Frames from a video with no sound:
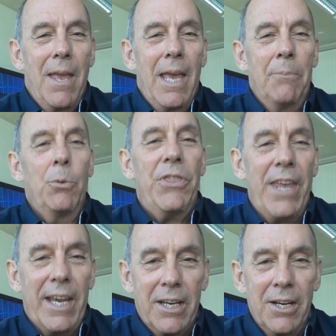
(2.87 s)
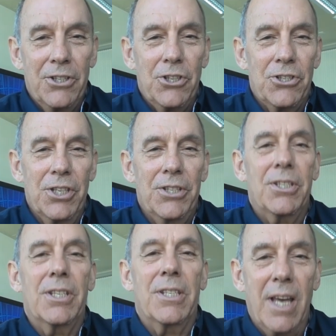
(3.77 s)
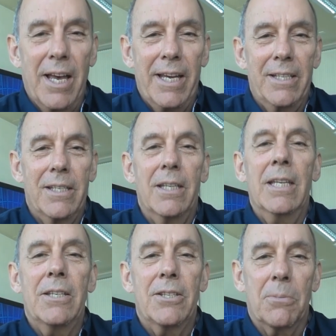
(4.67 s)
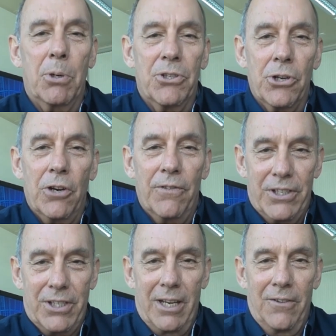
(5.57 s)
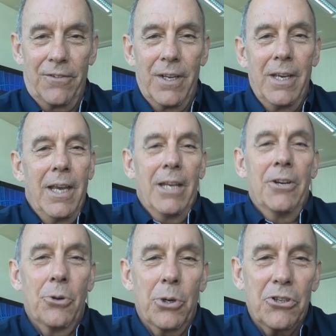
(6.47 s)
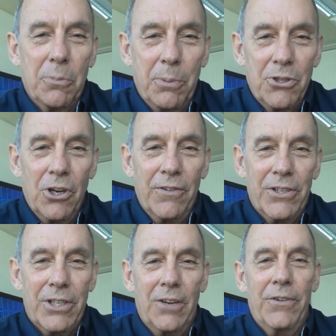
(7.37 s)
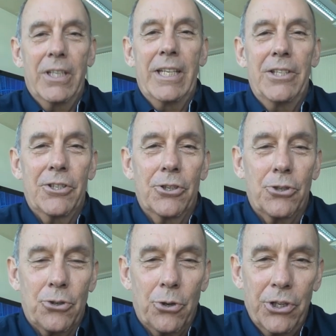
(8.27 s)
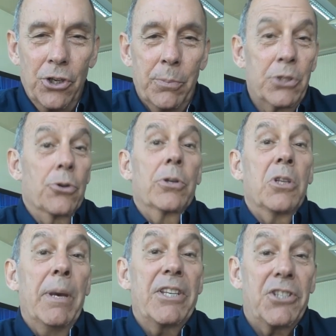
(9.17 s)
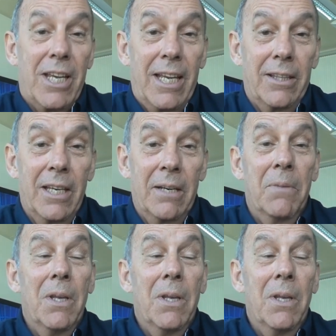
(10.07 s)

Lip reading: And with that consciousness decides it needs to preserve itself. And in order to preserve itself, it needs to destroy humans or domesticate them.